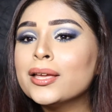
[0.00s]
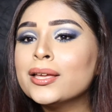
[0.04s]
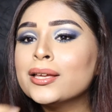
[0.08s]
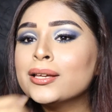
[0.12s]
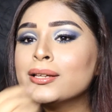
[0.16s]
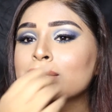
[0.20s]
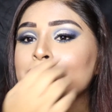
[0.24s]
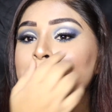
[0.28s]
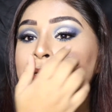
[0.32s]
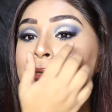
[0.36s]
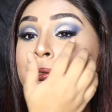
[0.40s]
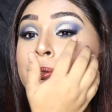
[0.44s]

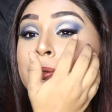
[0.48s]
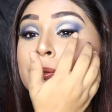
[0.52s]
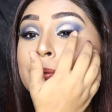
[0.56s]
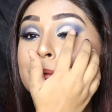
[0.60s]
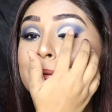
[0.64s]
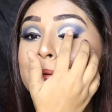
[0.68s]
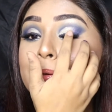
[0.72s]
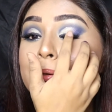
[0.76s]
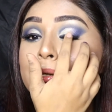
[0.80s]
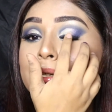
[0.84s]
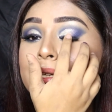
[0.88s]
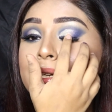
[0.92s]

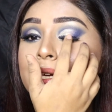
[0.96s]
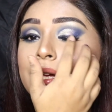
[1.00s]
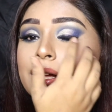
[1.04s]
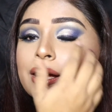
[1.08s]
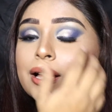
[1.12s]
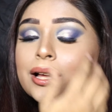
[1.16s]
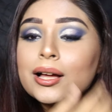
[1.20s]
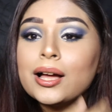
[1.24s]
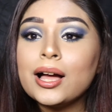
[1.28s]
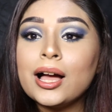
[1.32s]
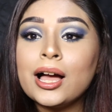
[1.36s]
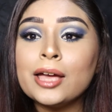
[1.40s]
So
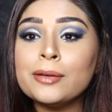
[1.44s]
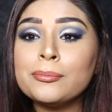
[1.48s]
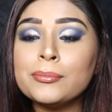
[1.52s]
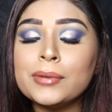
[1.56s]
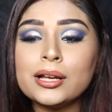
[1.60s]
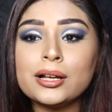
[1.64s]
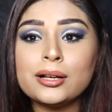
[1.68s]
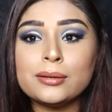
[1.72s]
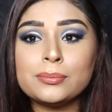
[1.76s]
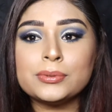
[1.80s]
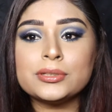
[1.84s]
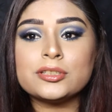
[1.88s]
yeah, eye
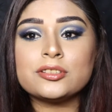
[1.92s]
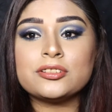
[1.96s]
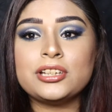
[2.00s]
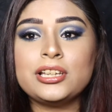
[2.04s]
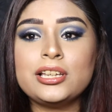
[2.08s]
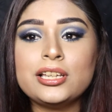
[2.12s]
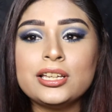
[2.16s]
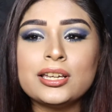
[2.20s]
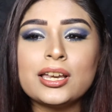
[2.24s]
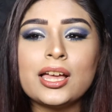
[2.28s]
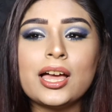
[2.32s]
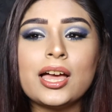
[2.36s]
makeup is
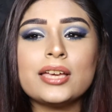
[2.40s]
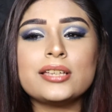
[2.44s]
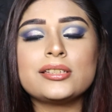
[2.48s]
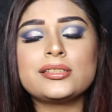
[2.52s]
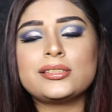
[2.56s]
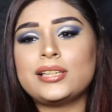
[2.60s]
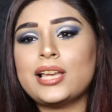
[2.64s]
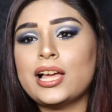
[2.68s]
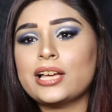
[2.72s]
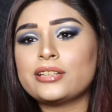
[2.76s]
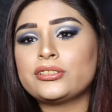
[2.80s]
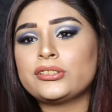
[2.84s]
really nice.
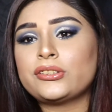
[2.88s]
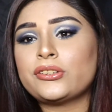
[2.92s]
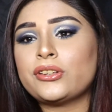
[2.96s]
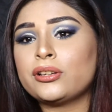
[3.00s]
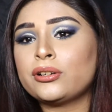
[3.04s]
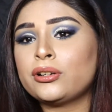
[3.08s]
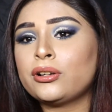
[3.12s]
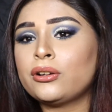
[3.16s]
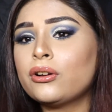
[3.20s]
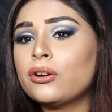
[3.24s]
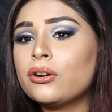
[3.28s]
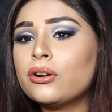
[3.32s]
Lashes are
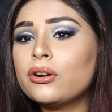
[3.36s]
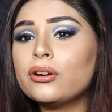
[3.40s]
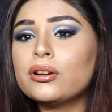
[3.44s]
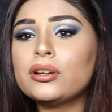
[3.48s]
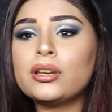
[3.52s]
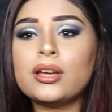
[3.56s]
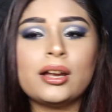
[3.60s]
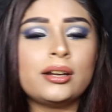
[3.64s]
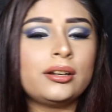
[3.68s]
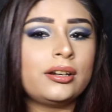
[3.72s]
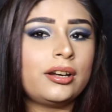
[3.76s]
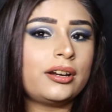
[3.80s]
good.
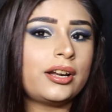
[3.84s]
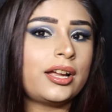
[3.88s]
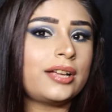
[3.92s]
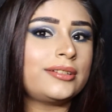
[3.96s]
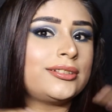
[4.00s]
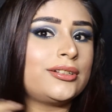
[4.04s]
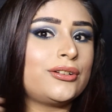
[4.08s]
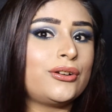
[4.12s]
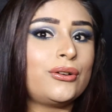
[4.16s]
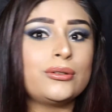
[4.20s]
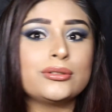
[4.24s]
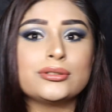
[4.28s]
Under eyes
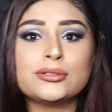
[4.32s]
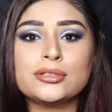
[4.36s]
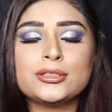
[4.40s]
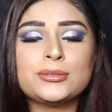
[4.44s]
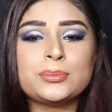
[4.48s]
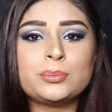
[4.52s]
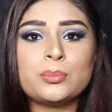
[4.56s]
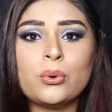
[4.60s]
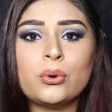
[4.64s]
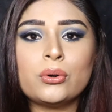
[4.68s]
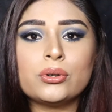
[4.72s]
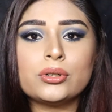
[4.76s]
are also
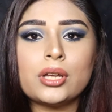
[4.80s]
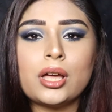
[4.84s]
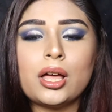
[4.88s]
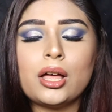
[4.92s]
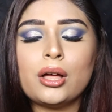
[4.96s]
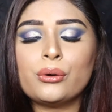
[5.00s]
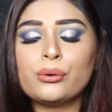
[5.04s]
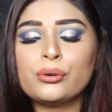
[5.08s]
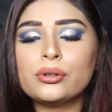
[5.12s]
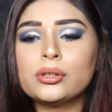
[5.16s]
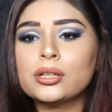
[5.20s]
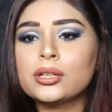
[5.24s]
smoked
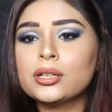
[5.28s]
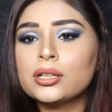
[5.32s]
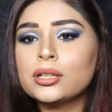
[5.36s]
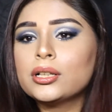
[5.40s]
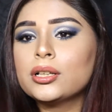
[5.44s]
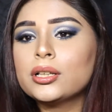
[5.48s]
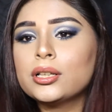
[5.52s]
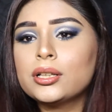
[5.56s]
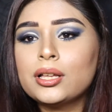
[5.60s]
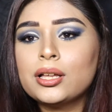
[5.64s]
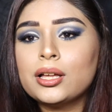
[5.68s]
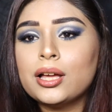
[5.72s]
out.
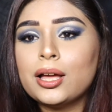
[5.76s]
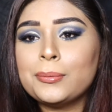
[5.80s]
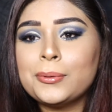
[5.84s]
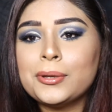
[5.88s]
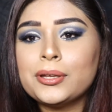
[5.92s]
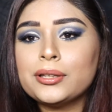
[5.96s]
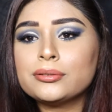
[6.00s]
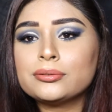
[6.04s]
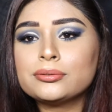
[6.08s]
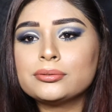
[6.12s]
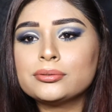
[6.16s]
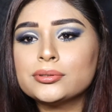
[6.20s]
I
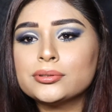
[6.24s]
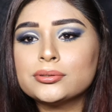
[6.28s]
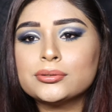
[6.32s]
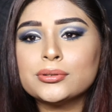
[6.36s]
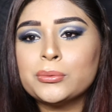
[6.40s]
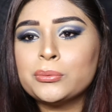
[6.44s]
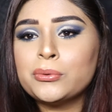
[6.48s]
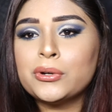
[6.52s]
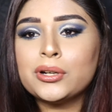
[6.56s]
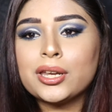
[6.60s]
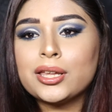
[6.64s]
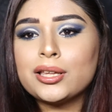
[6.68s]
mean,
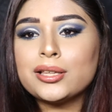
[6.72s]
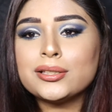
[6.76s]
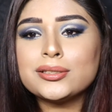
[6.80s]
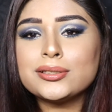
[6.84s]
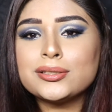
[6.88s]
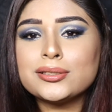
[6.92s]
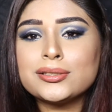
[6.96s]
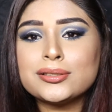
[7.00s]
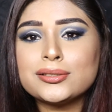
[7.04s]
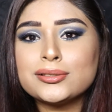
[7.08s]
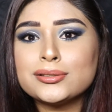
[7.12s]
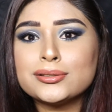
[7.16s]
what
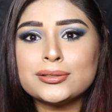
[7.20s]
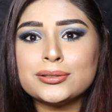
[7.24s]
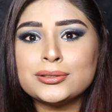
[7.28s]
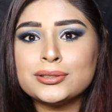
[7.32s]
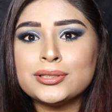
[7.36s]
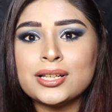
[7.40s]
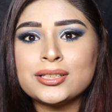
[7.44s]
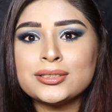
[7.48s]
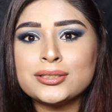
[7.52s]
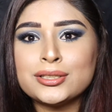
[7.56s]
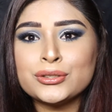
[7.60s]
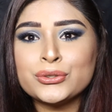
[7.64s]
else
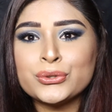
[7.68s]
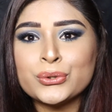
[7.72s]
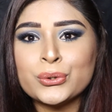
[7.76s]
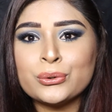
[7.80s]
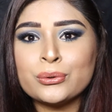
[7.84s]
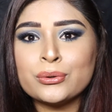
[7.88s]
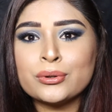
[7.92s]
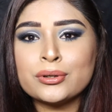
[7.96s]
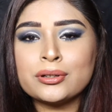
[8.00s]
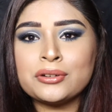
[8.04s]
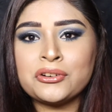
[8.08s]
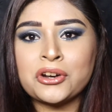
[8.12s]
does this look
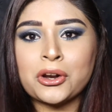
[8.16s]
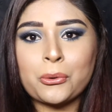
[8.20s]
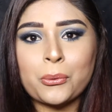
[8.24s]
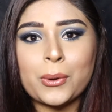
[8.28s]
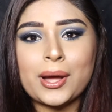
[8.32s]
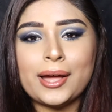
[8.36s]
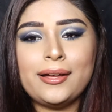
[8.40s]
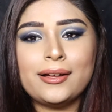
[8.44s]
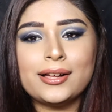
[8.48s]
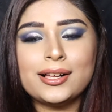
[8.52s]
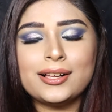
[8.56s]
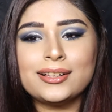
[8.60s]

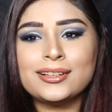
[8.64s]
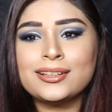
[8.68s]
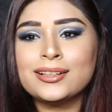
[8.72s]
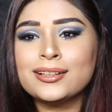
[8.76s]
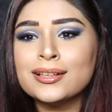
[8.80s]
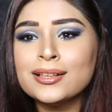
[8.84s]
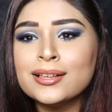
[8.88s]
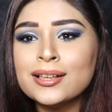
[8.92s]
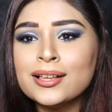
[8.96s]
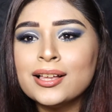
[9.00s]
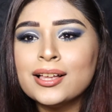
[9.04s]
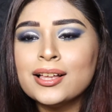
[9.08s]
require?
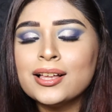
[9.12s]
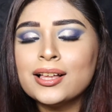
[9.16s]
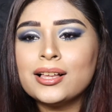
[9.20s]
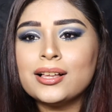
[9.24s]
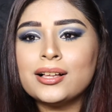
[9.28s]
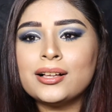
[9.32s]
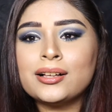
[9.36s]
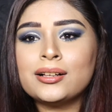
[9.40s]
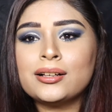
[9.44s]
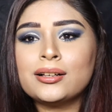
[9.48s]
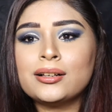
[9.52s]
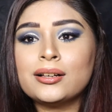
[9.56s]

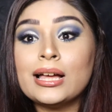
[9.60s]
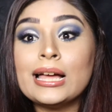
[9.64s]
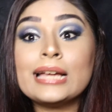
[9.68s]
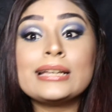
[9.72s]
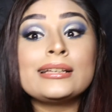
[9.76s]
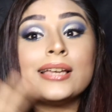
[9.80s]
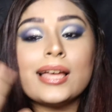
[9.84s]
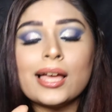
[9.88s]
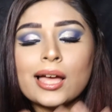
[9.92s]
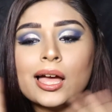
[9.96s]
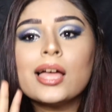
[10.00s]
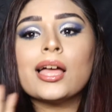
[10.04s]

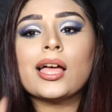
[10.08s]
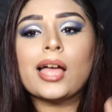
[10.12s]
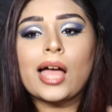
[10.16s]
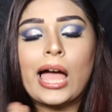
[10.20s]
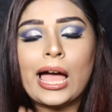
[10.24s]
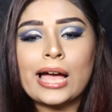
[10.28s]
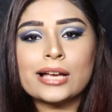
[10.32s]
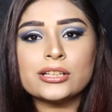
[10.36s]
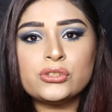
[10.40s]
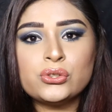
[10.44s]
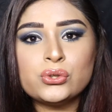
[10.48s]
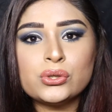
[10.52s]
And
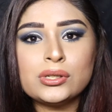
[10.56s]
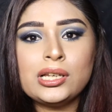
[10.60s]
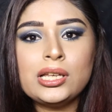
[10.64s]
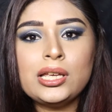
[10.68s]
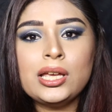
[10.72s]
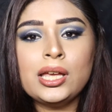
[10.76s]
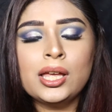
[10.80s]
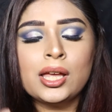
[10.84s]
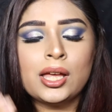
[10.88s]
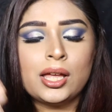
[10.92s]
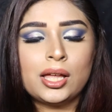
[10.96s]
actually,